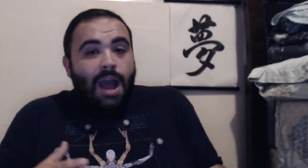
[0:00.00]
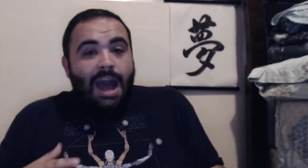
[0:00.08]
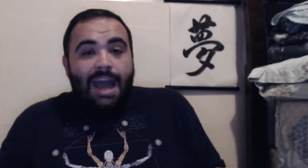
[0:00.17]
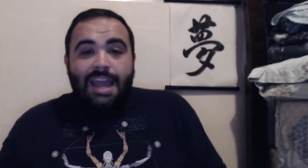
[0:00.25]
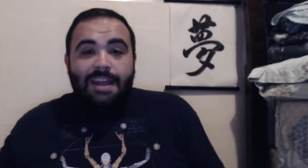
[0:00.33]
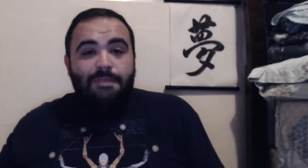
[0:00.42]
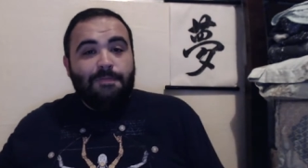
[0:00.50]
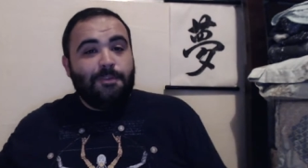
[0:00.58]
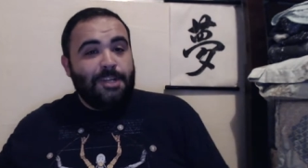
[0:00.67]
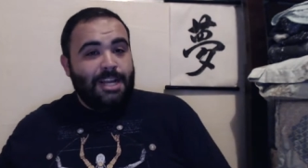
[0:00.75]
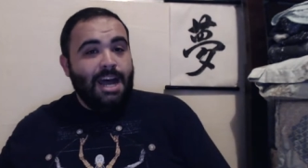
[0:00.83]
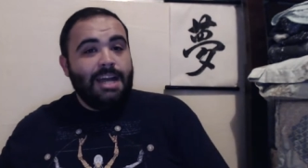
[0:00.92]
I had
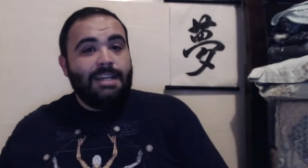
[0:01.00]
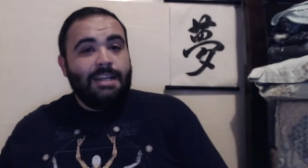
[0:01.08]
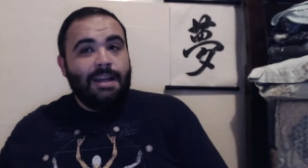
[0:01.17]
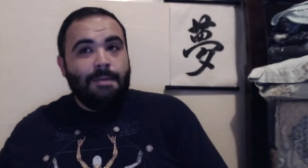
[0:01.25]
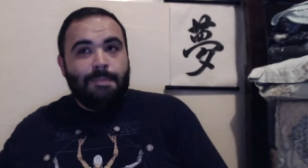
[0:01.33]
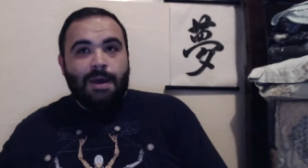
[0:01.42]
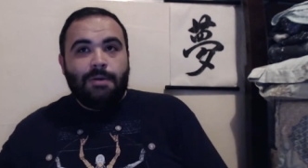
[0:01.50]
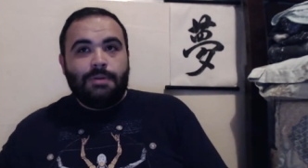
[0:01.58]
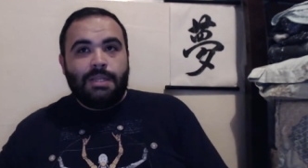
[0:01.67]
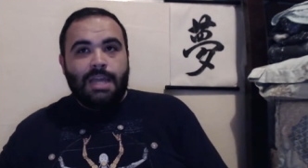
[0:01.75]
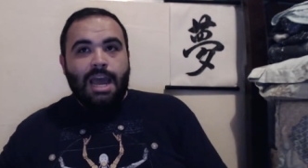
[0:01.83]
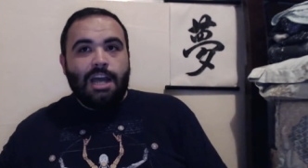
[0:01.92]
forgotten about
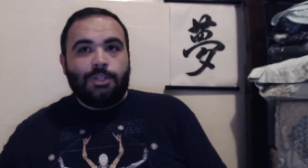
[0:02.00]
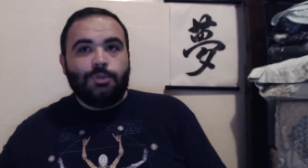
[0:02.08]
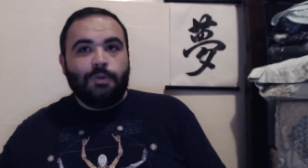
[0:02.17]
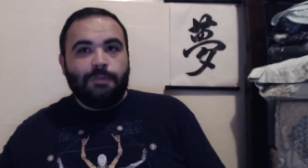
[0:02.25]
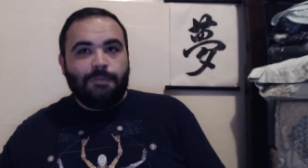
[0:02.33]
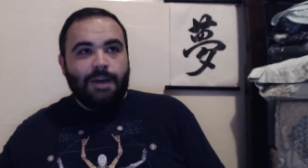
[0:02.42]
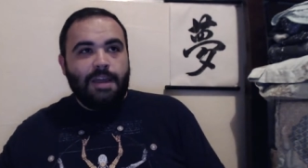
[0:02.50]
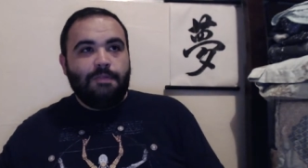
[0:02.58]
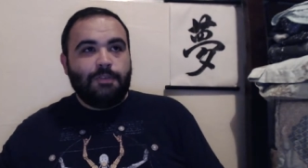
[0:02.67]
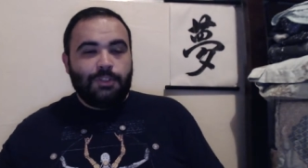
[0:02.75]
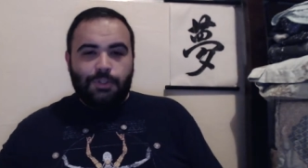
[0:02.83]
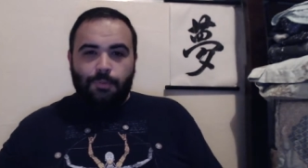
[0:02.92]
the actual fight
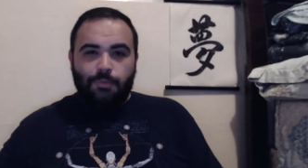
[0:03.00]
for some